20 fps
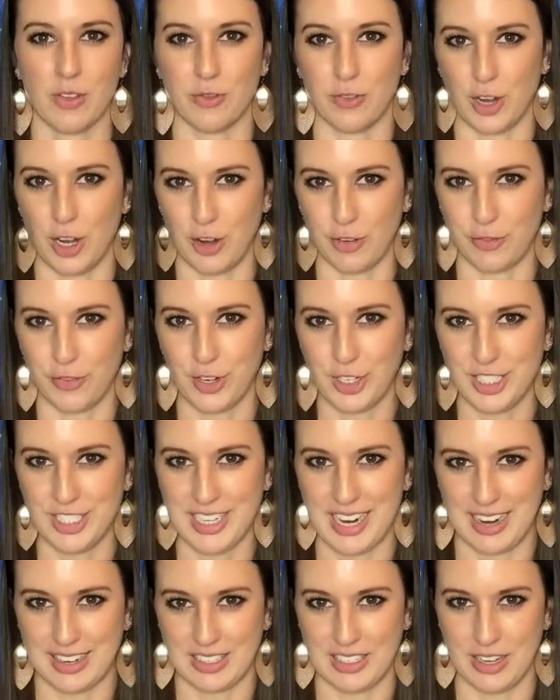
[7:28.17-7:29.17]
For your first
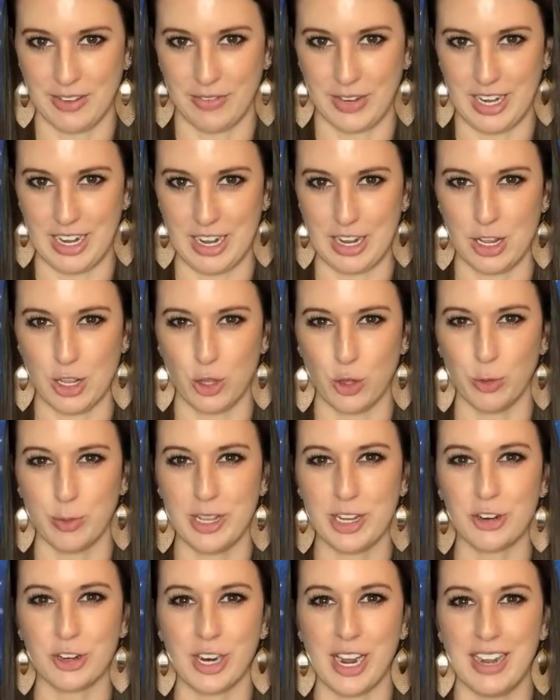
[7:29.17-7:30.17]
activity, you'll
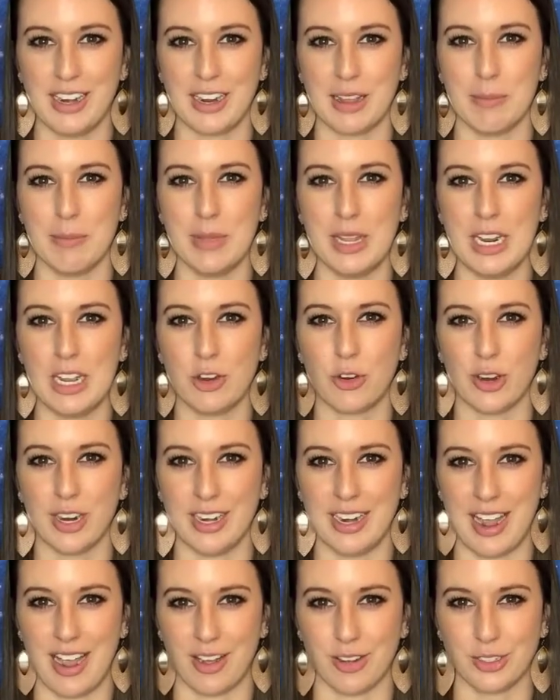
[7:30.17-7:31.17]
be creating a mini
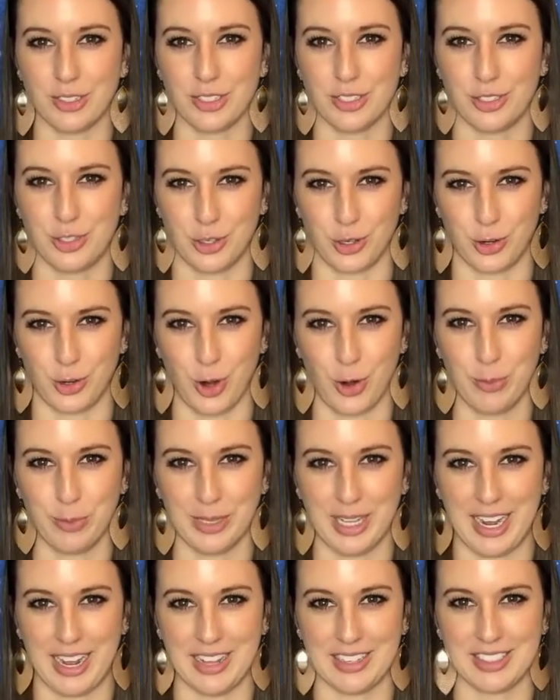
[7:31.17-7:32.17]
greenhouse to grow
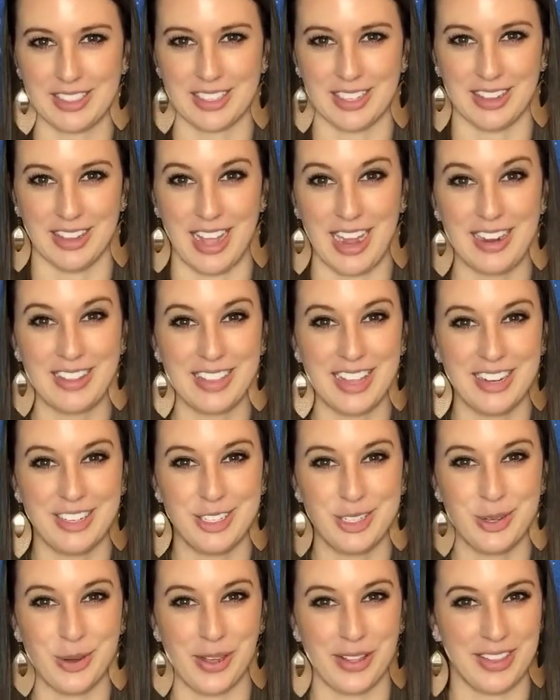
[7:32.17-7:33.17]
plants like they
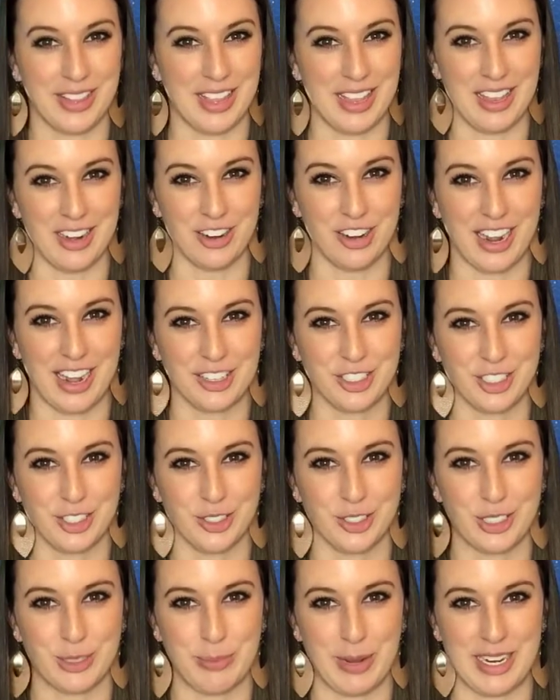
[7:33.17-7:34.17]
do on the
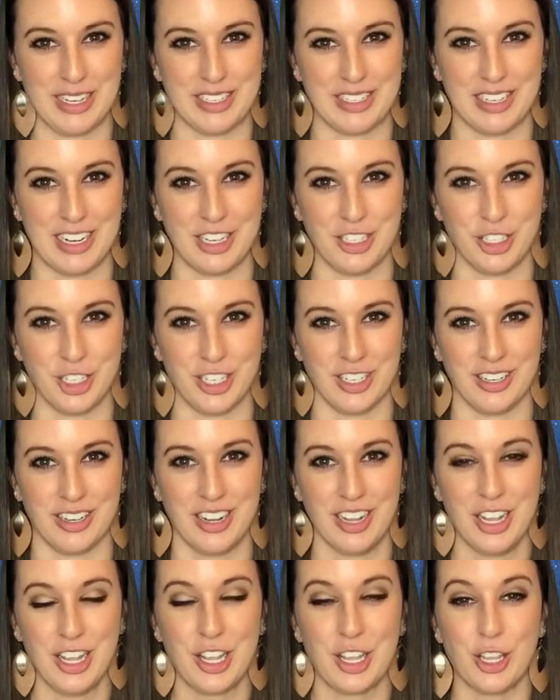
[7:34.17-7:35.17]
International Space Station
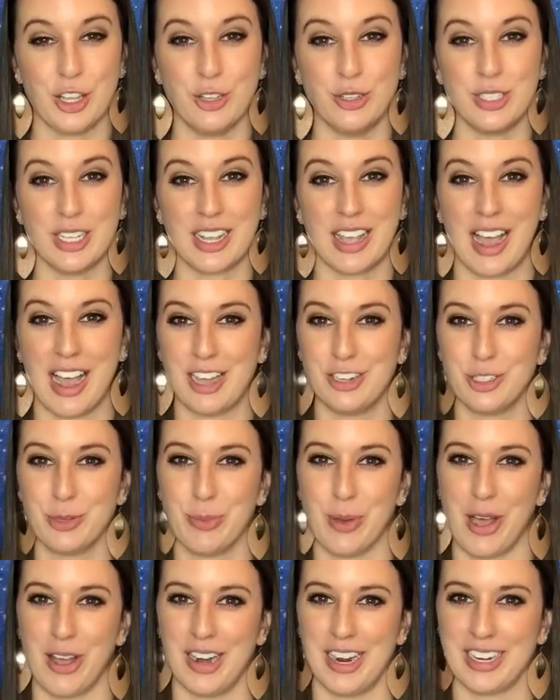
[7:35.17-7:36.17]
using
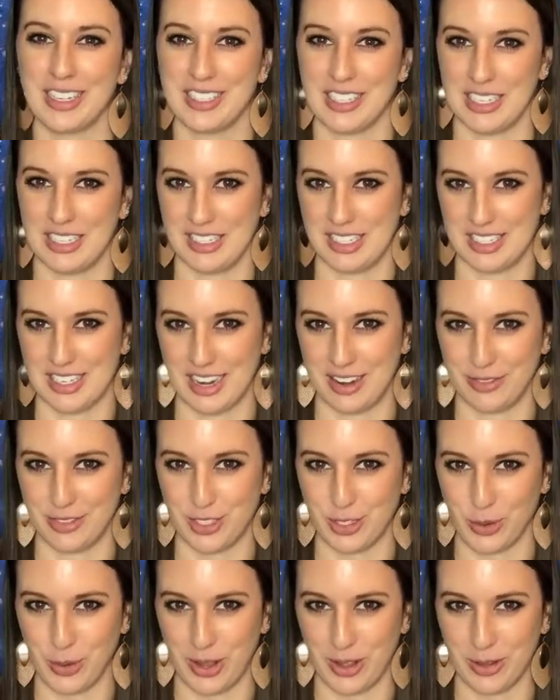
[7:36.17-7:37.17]
hydroponics instead of
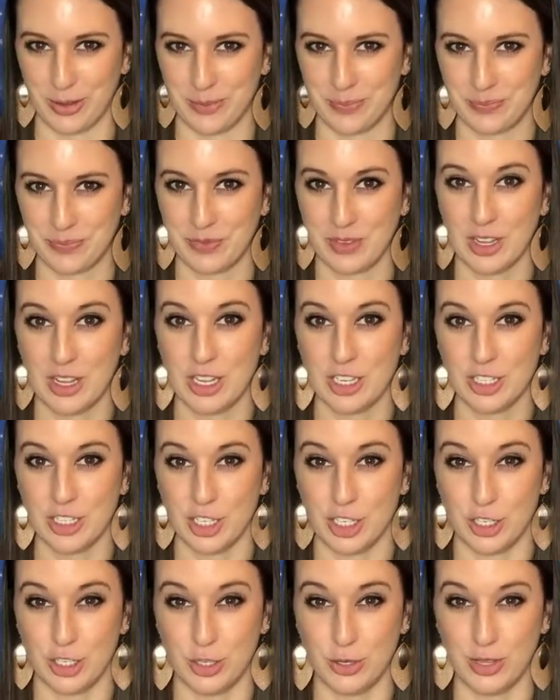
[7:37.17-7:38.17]
soil.
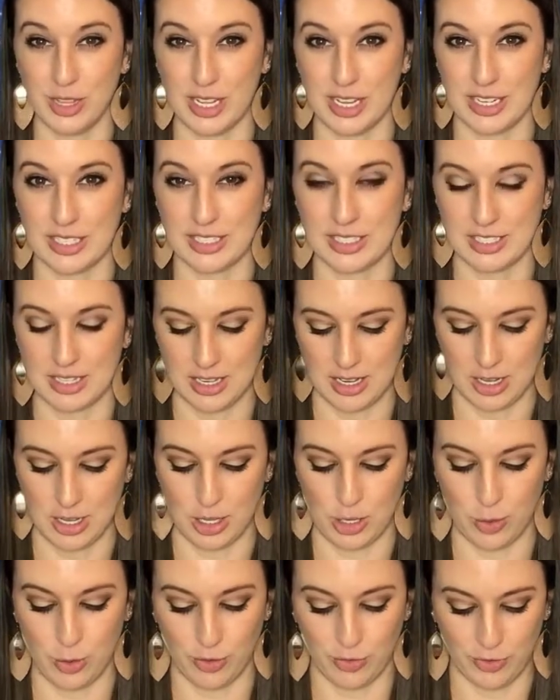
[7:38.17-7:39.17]
To do this,
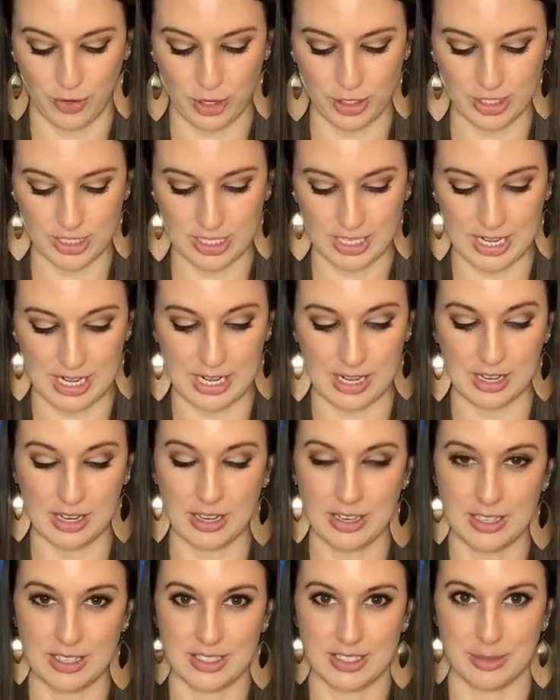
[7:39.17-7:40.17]
you'll first need
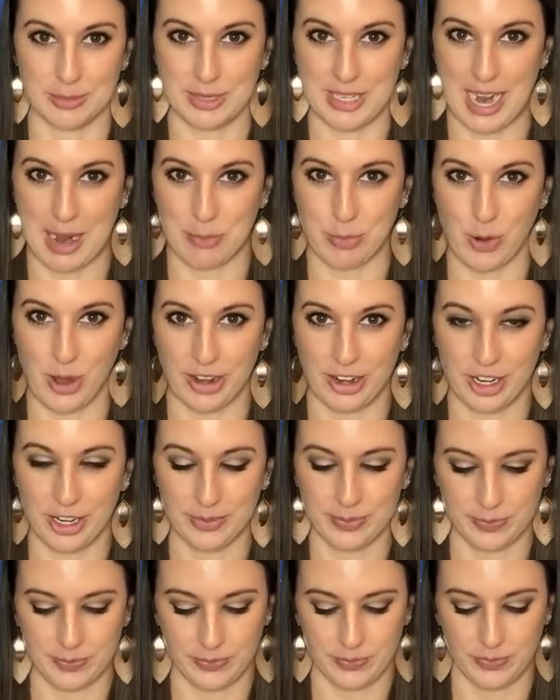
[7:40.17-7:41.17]
some tap water,